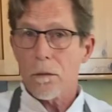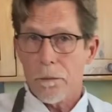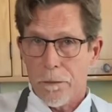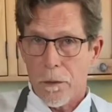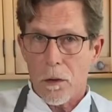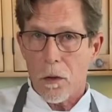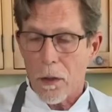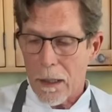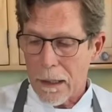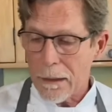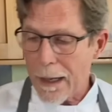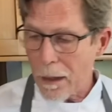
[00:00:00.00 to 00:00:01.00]
for
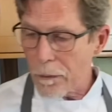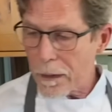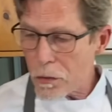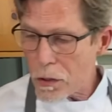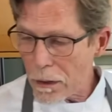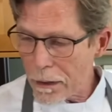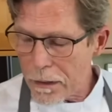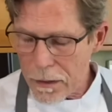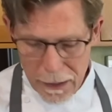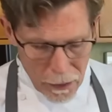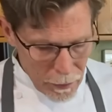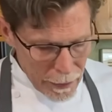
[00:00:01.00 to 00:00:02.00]
cooking down the chilies
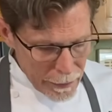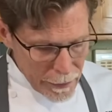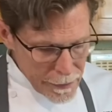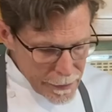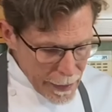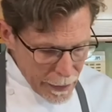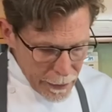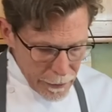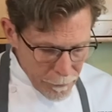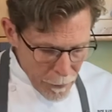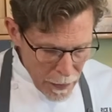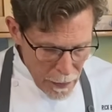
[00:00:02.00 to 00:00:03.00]
here in a second.
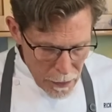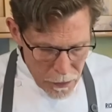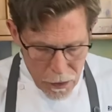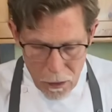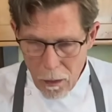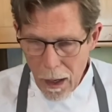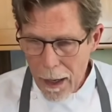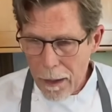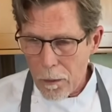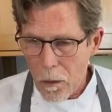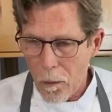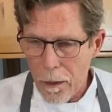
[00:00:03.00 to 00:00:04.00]
So
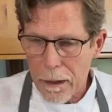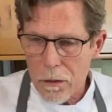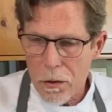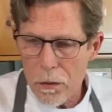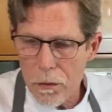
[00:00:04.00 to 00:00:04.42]
I'm going to